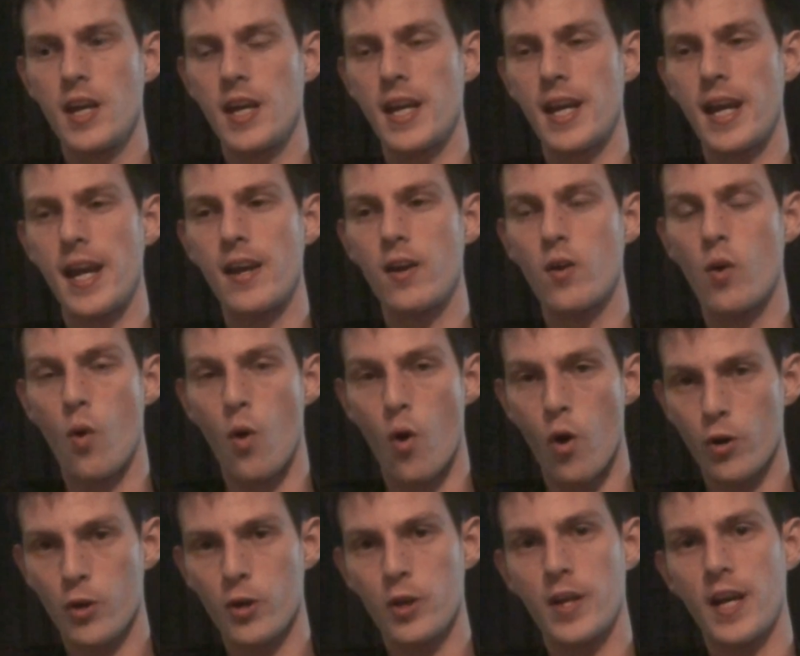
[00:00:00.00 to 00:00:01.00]
it
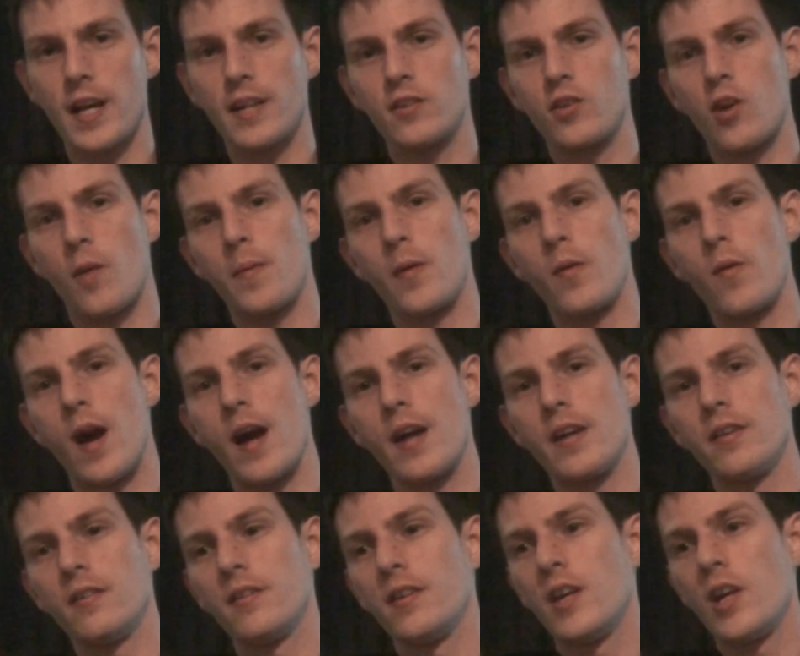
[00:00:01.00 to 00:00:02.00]
auto gets
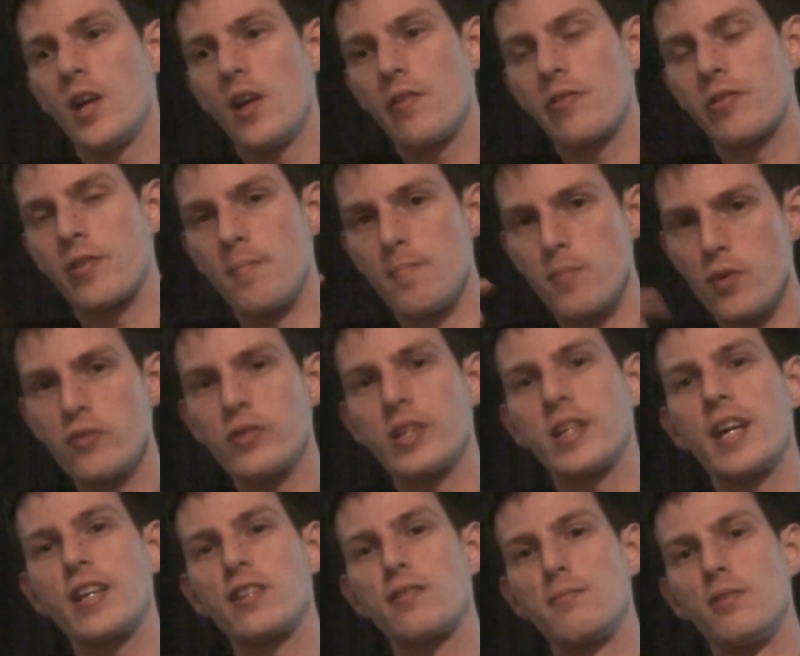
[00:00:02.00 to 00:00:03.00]
copyrighted, the music
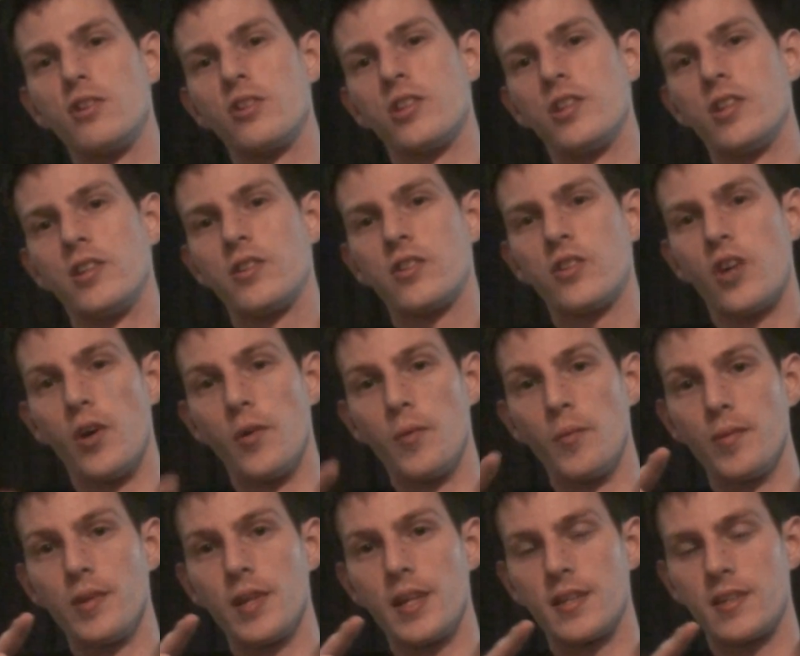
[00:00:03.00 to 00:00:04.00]
gets muted, so
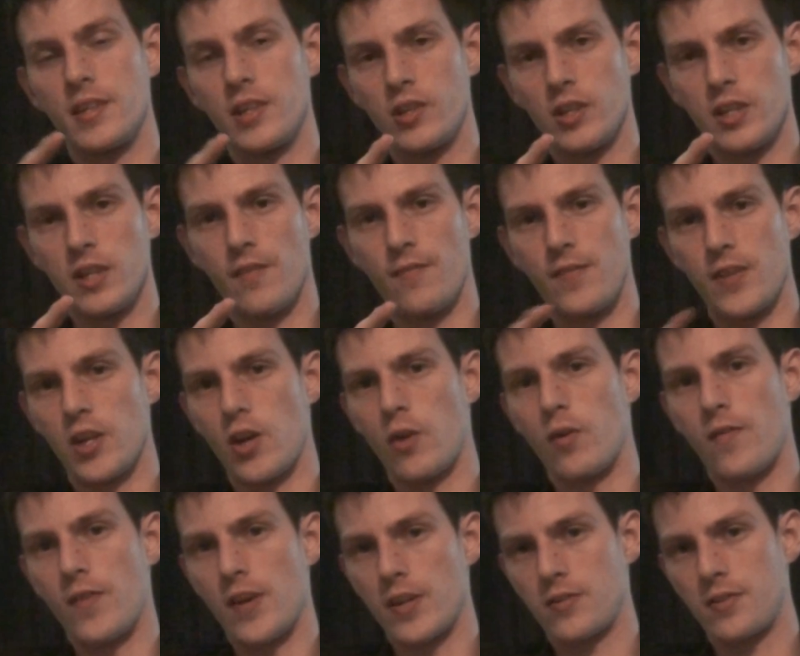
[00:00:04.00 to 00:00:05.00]
it's literally a video
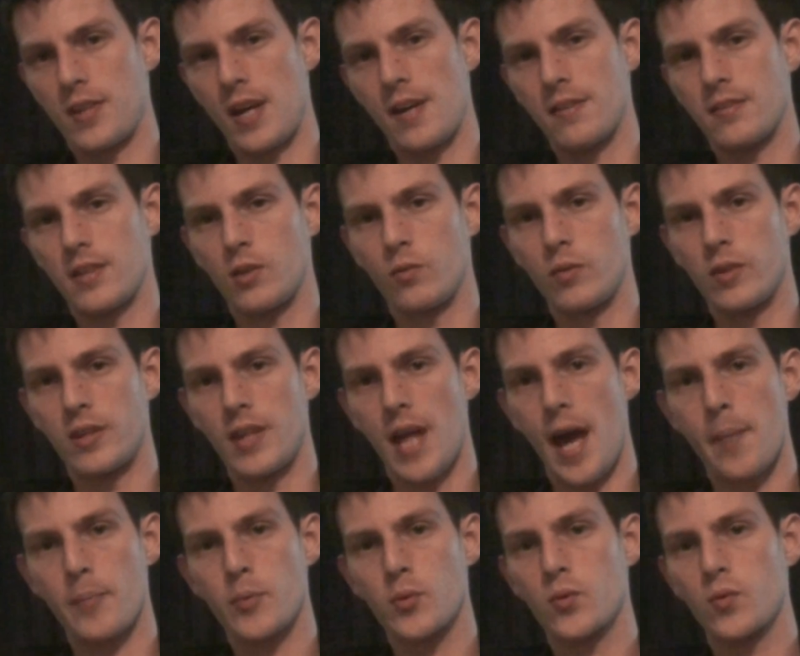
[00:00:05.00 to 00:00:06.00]
of us dancing with
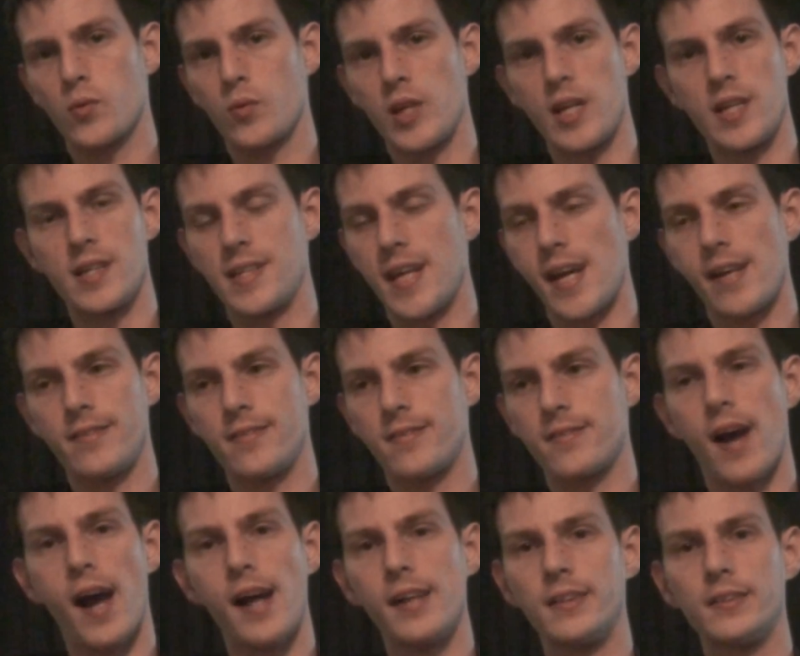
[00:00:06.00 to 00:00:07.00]
apps in dead
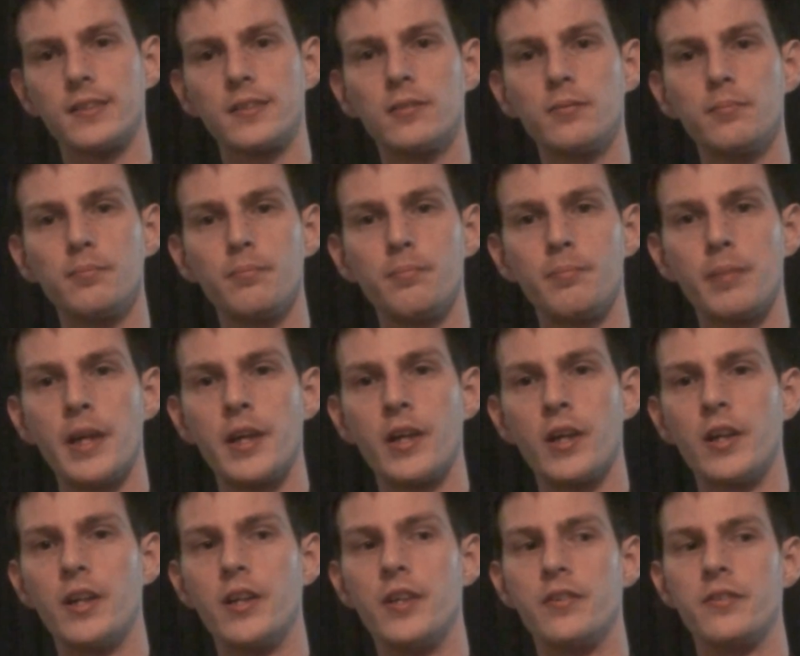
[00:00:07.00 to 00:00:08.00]
silence,
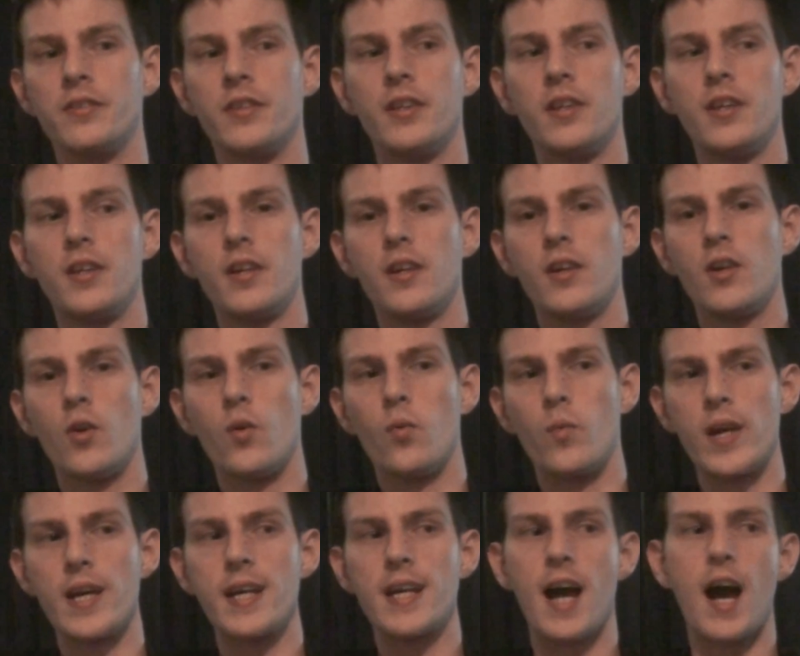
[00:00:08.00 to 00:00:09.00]
because
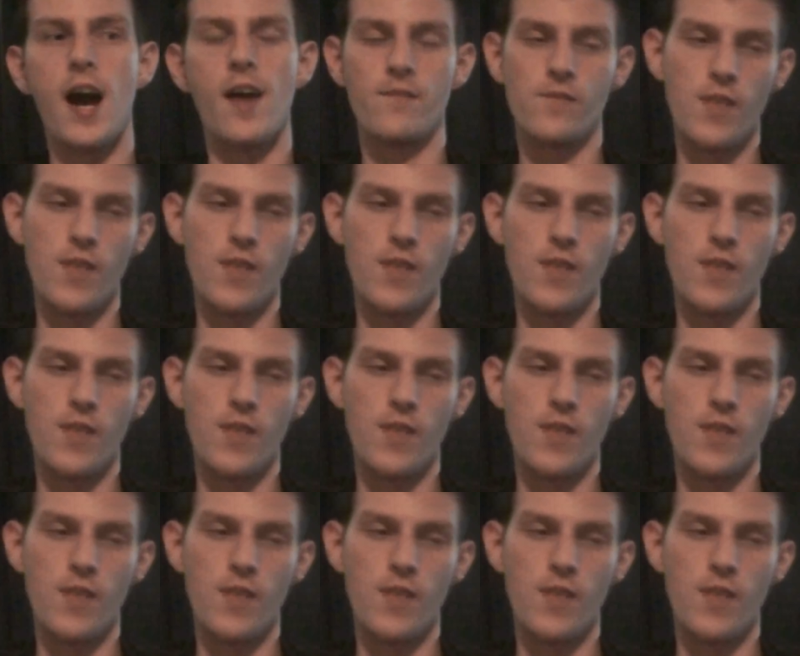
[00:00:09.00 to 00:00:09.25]
we can't